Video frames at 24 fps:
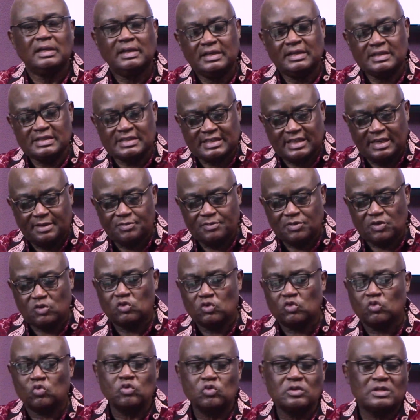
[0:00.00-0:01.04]
The same thing
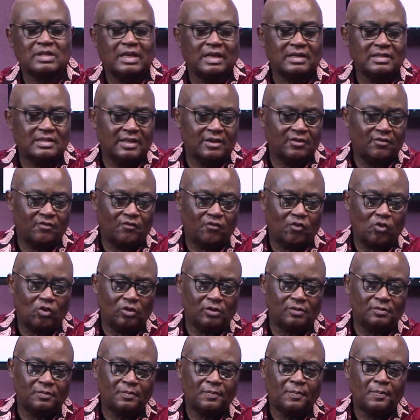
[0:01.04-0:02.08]
2004.
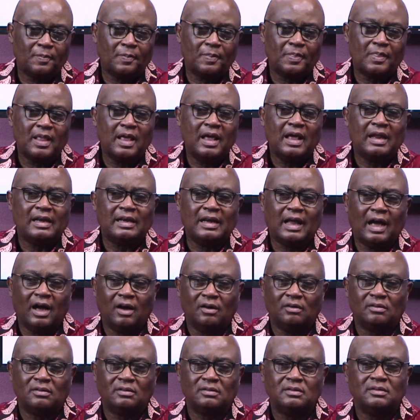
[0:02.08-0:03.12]
Now,
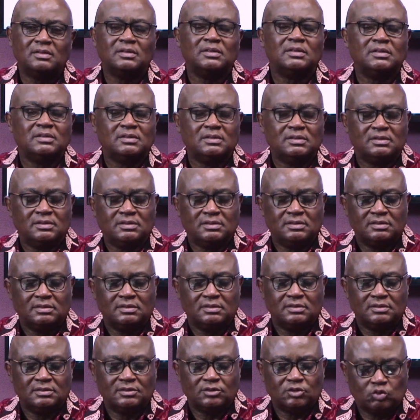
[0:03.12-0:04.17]

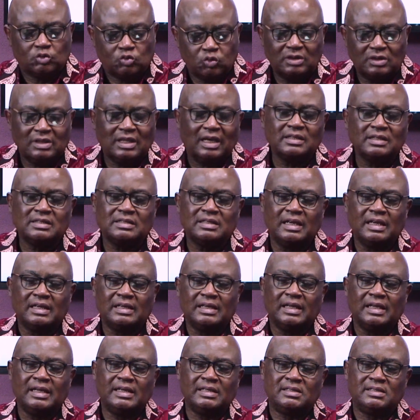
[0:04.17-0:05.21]

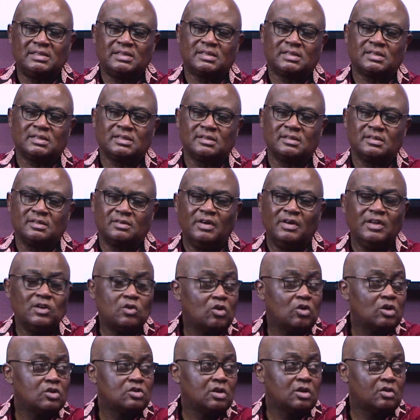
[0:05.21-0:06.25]
2008, when he
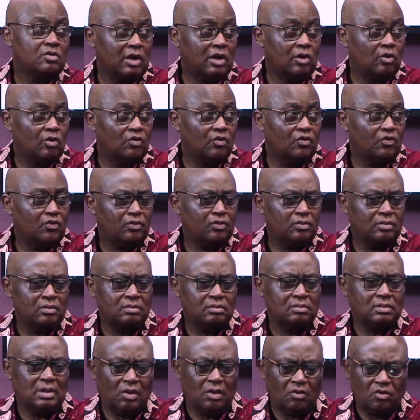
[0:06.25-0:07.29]
got a runoff,
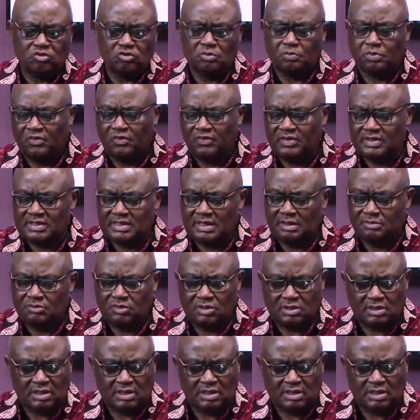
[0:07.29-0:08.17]
I went to Professor Moss.